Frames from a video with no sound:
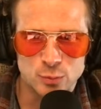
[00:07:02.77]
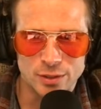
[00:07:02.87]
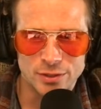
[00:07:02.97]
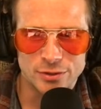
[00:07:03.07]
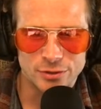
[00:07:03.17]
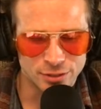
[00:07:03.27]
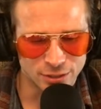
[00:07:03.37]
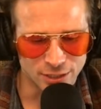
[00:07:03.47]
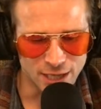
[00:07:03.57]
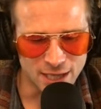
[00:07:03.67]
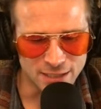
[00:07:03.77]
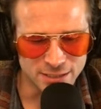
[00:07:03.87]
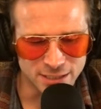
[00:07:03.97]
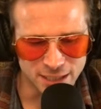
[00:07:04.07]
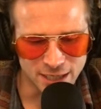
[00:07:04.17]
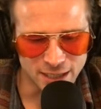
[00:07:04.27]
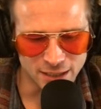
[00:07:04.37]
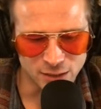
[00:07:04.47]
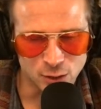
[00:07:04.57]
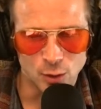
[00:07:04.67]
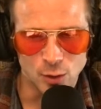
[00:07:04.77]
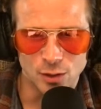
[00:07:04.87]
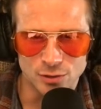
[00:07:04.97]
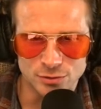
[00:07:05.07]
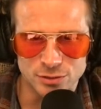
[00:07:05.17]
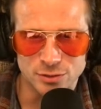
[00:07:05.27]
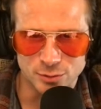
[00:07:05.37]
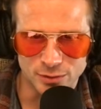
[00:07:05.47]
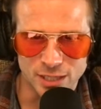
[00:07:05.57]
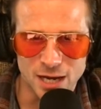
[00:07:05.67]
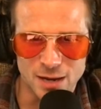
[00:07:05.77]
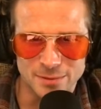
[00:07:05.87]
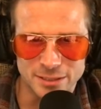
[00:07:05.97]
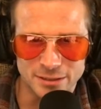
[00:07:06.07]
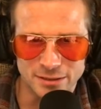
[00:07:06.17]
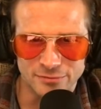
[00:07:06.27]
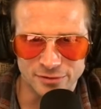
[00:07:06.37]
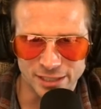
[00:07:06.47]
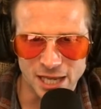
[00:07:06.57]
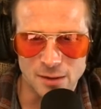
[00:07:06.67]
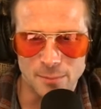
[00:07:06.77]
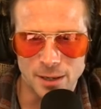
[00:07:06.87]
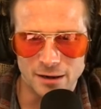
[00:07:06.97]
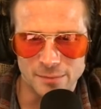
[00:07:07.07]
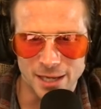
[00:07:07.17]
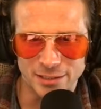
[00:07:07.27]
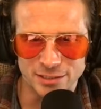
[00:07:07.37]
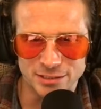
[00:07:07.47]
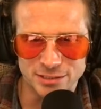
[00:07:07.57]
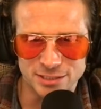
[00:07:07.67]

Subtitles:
with the NCAA calls and doing the commentary for the Cal Poly matches,